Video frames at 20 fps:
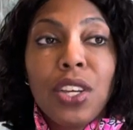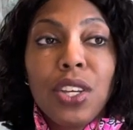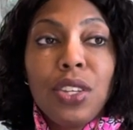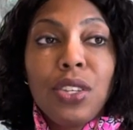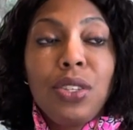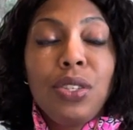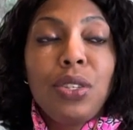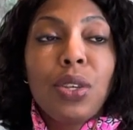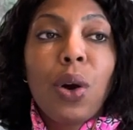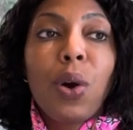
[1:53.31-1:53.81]

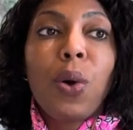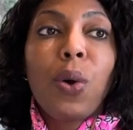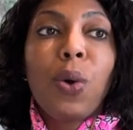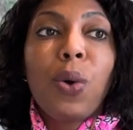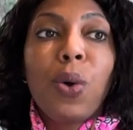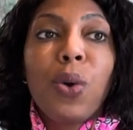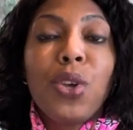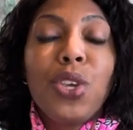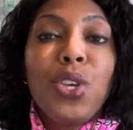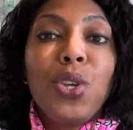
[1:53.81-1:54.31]

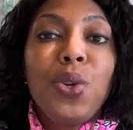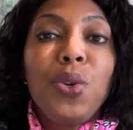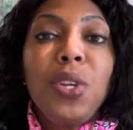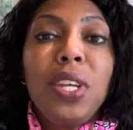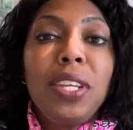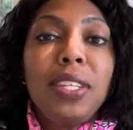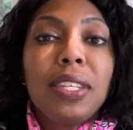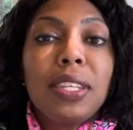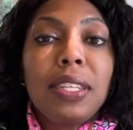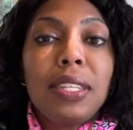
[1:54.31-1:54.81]
So you
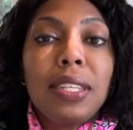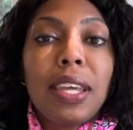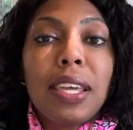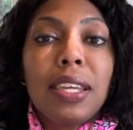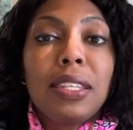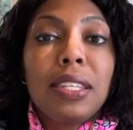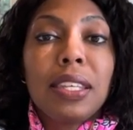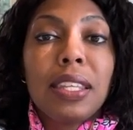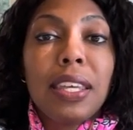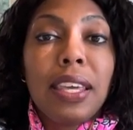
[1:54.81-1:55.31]
need to stay
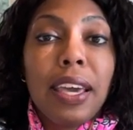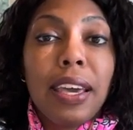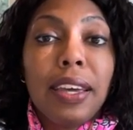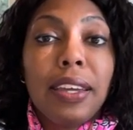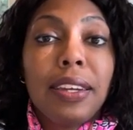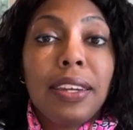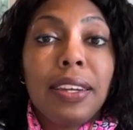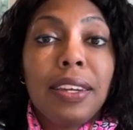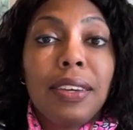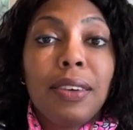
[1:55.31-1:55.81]
to the
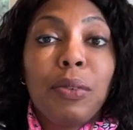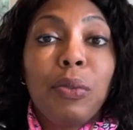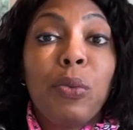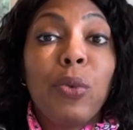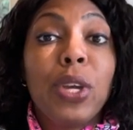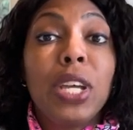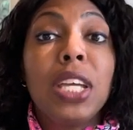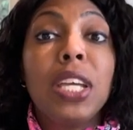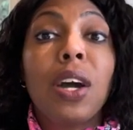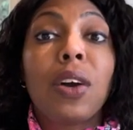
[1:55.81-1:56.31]
end
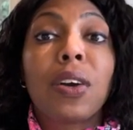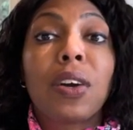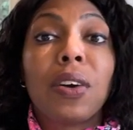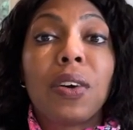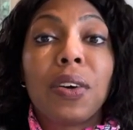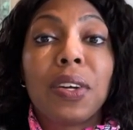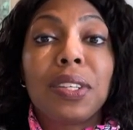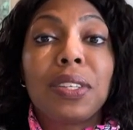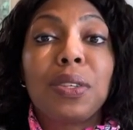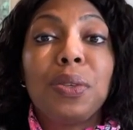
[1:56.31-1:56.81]
we are
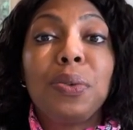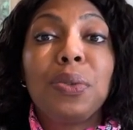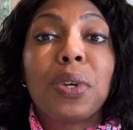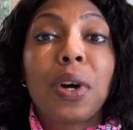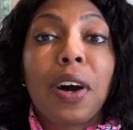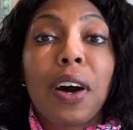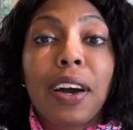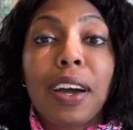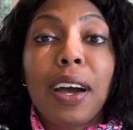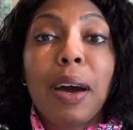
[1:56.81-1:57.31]
going to
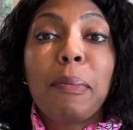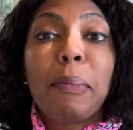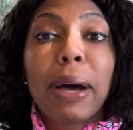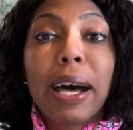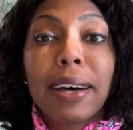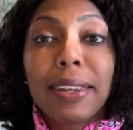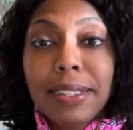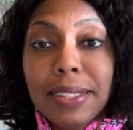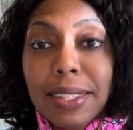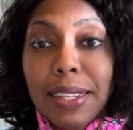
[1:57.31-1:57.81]
talk
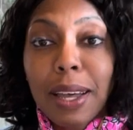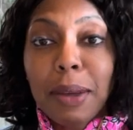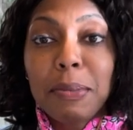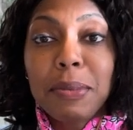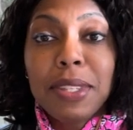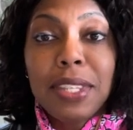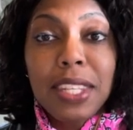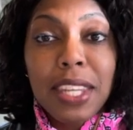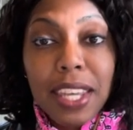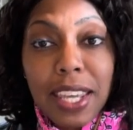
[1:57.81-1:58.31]
about
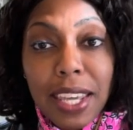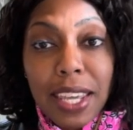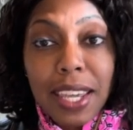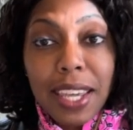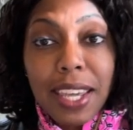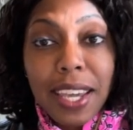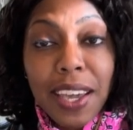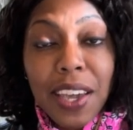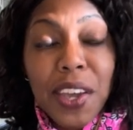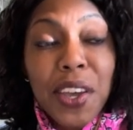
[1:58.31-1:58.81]
some
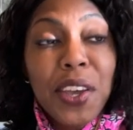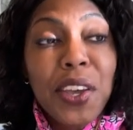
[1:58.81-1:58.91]
tea.